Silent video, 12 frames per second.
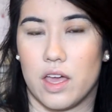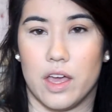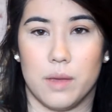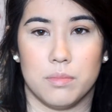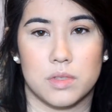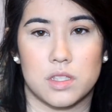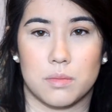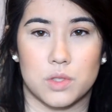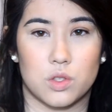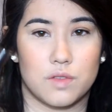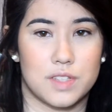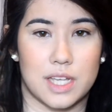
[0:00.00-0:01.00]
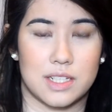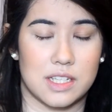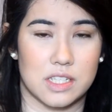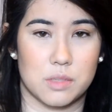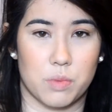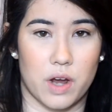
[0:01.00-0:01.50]
some sort of setting
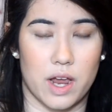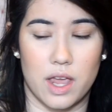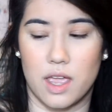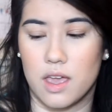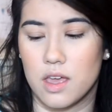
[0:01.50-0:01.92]
spray,